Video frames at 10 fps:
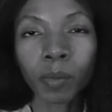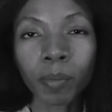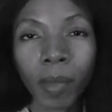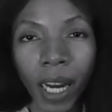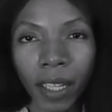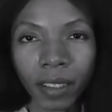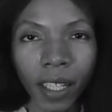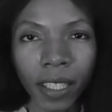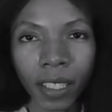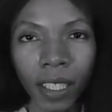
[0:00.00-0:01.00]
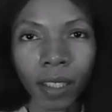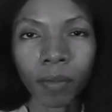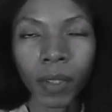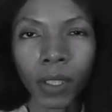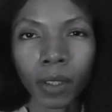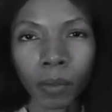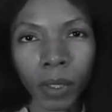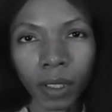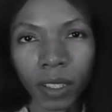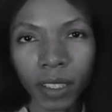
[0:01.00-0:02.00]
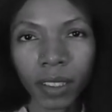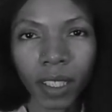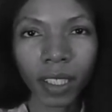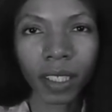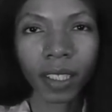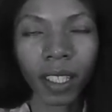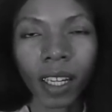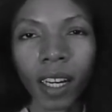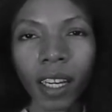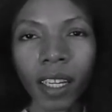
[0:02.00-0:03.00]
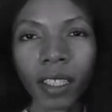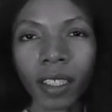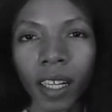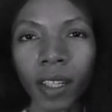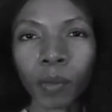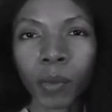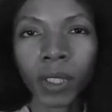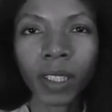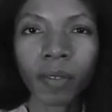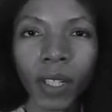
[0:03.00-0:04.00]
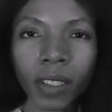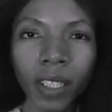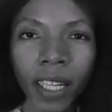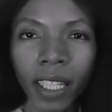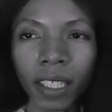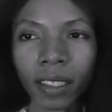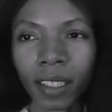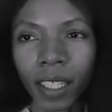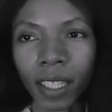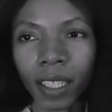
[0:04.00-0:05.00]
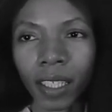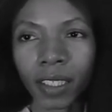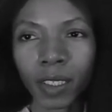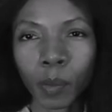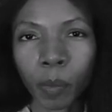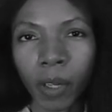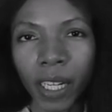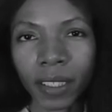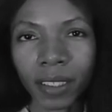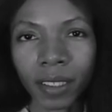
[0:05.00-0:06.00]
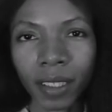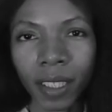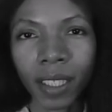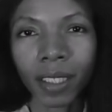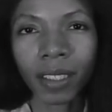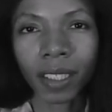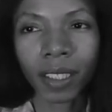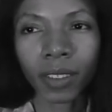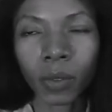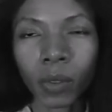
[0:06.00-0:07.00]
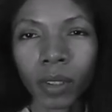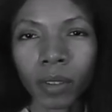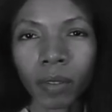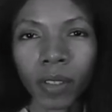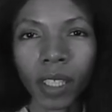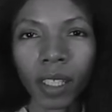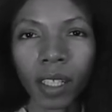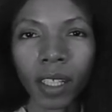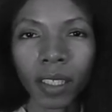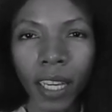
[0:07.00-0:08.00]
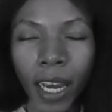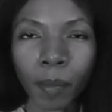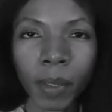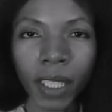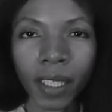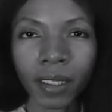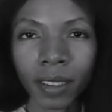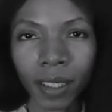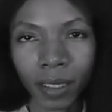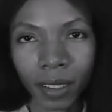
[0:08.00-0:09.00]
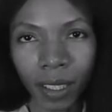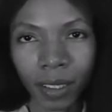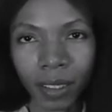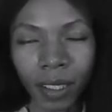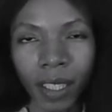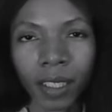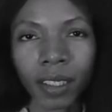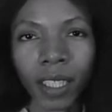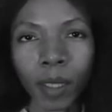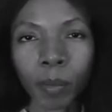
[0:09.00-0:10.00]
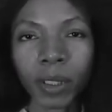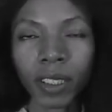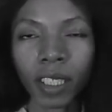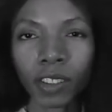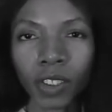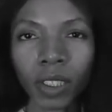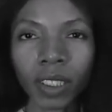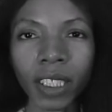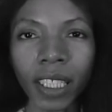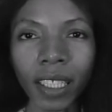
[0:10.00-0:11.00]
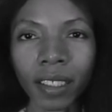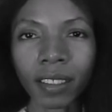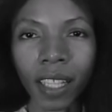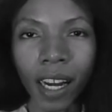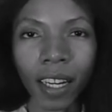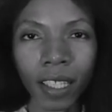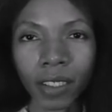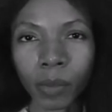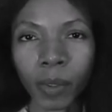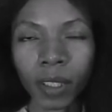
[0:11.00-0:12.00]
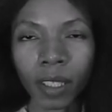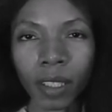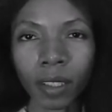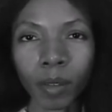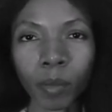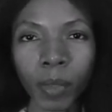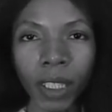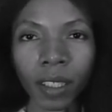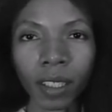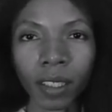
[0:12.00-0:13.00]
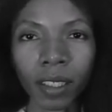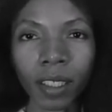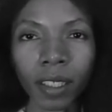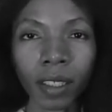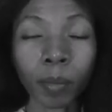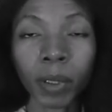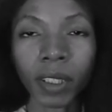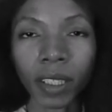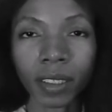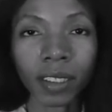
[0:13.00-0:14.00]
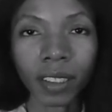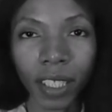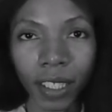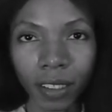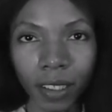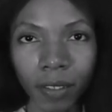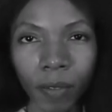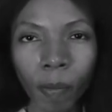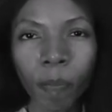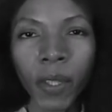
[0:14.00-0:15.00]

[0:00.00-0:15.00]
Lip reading: my liking, very realistic, and I really felt like they expressed the sort of unhappy existence that potentially lies within being a police detective.